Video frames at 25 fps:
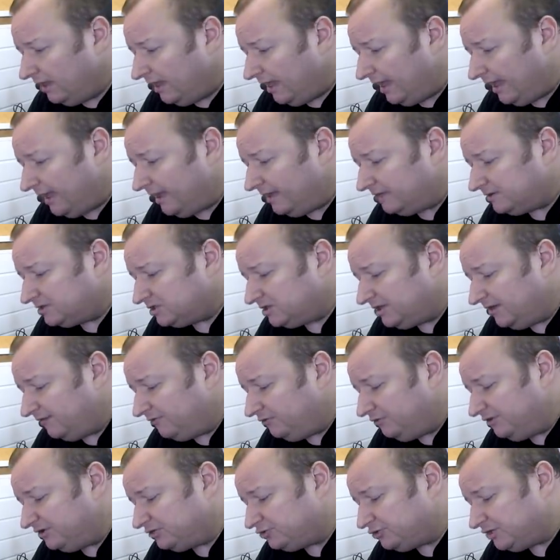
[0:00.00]
and see if
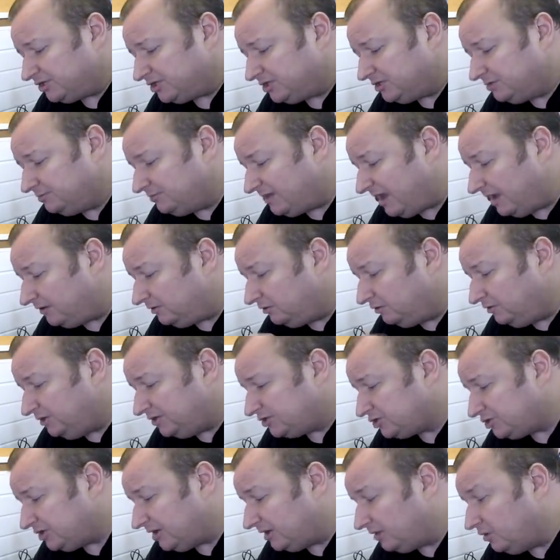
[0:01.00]
you're interested in going on
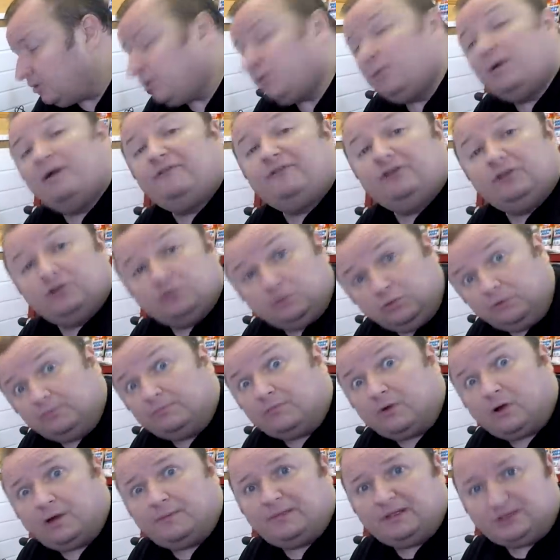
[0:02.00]
this channel or whether you wouldn't
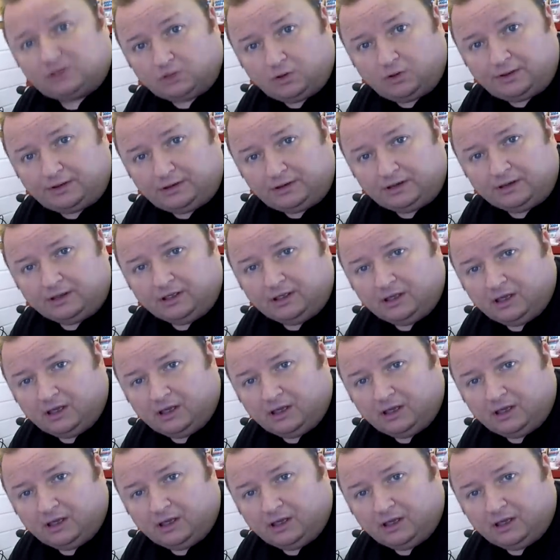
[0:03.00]
mind me doing